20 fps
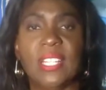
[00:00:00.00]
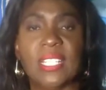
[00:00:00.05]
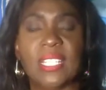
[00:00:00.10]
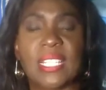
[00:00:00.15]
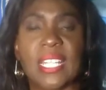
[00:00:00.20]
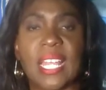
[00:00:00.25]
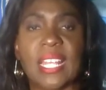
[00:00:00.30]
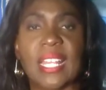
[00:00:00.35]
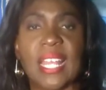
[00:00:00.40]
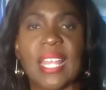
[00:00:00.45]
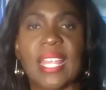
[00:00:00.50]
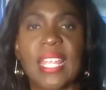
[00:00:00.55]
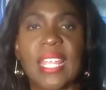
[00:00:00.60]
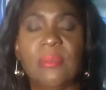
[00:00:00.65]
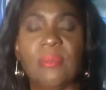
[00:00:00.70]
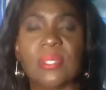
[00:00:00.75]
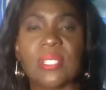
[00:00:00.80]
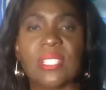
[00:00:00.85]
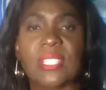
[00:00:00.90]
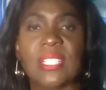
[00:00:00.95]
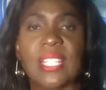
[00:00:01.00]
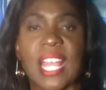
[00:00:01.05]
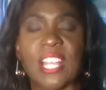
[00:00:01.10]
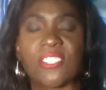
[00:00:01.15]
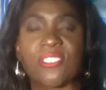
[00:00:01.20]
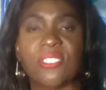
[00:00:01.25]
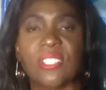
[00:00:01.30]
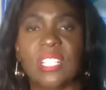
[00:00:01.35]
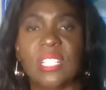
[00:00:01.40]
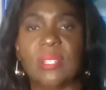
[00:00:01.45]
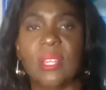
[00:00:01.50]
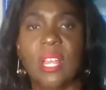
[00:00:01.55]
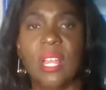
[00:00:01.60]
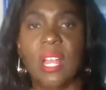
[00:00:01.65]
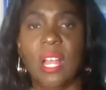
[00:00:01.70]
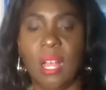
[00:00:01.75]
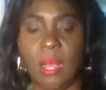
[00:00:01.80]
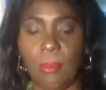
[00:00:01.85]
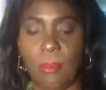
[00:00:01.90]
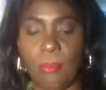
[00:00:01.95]
saying that he was sexually
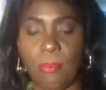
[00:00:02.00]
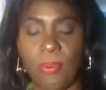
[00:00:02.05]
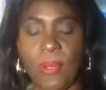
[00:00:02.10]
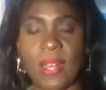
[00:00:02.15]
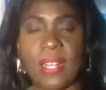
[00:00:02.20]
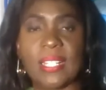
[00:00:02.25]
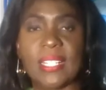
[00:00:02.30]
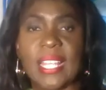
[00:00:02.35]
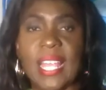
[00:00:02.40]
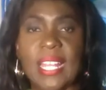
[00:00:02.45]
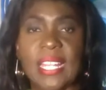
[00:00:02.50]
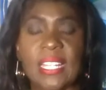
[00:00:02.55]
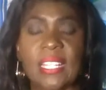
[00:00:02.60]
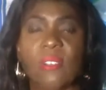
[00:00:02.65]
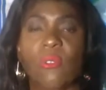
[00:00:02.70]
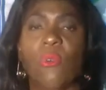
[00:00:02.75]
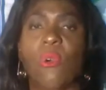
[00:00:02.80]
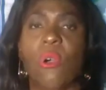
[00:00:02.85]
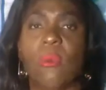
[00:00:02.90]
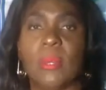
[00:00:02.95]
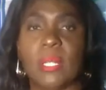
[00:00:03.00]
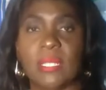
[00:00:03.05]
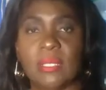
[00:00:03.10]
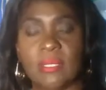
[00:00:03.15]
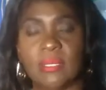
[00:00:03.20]
predating a woman.